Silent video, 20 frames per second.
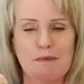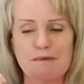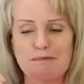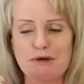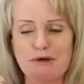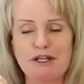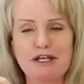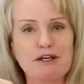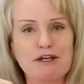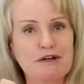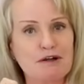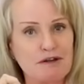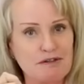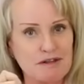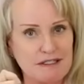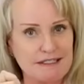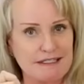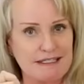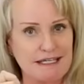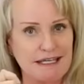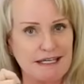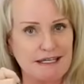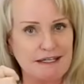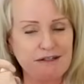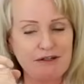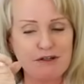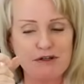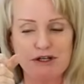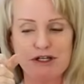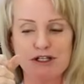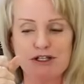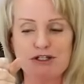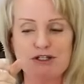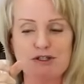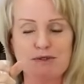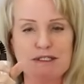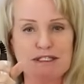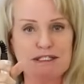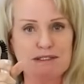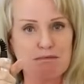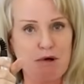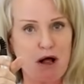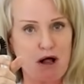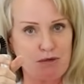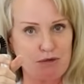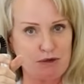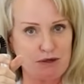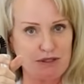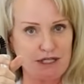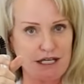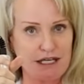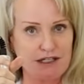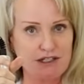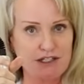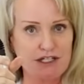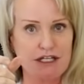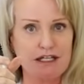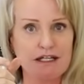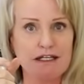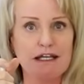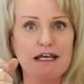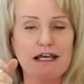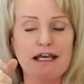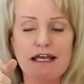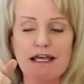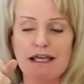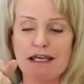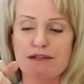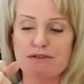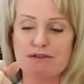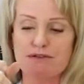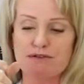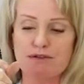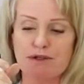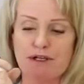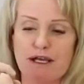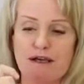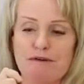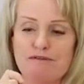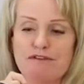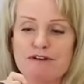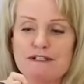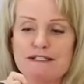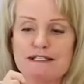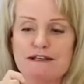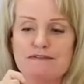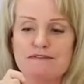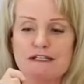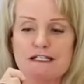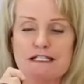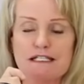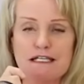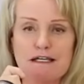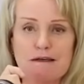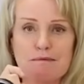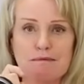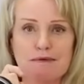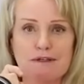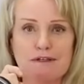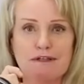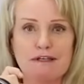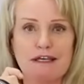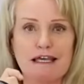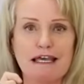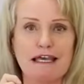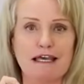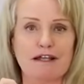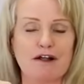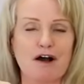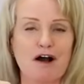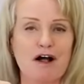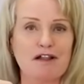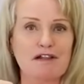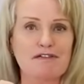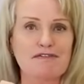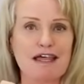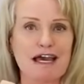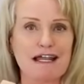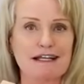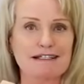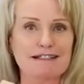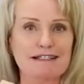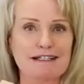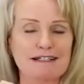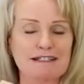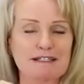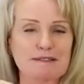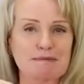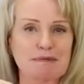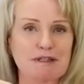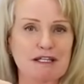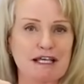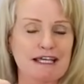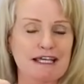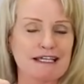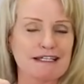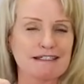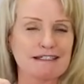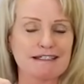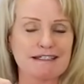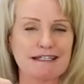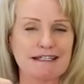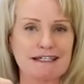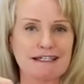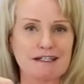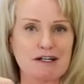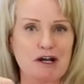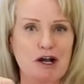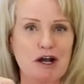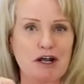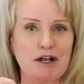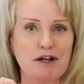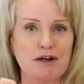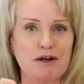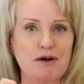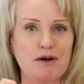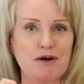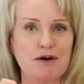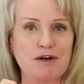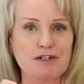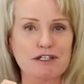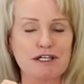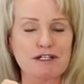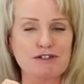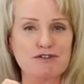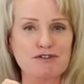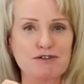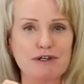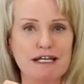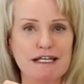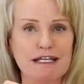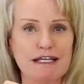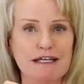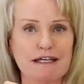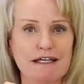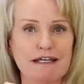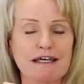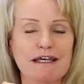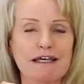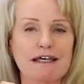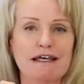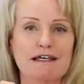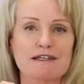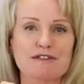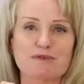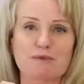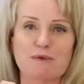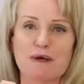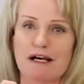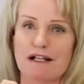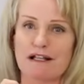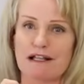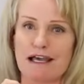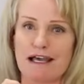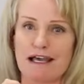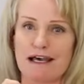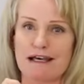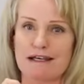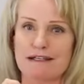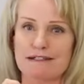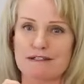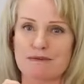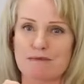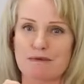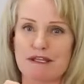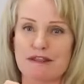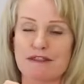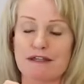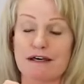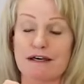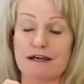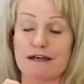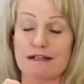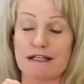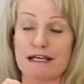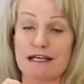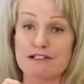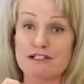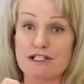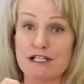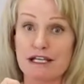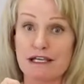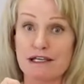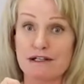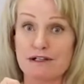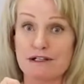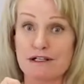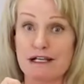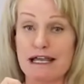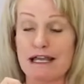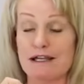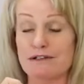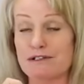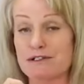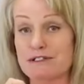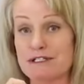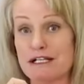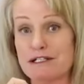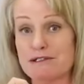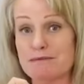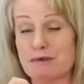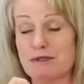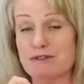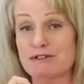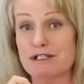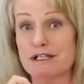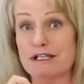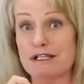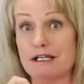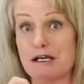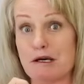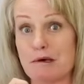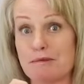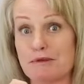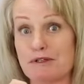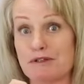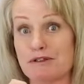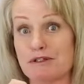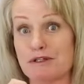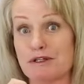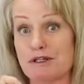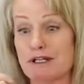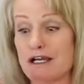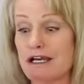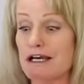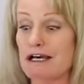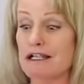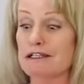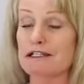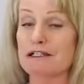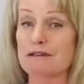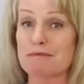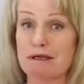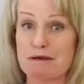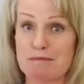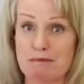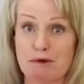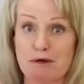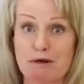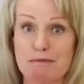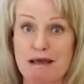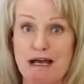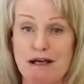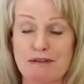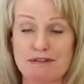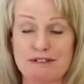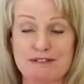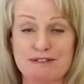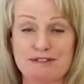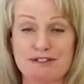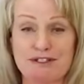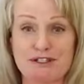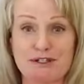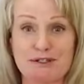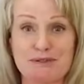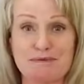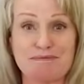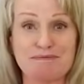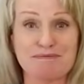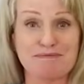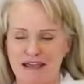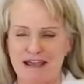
When putting it on the skin, you're going to do a small rotation in the circumference of the tip, and all of that is explained in our online training, as well as with an educator, and your salesperson can help you learn a little bit more about this too.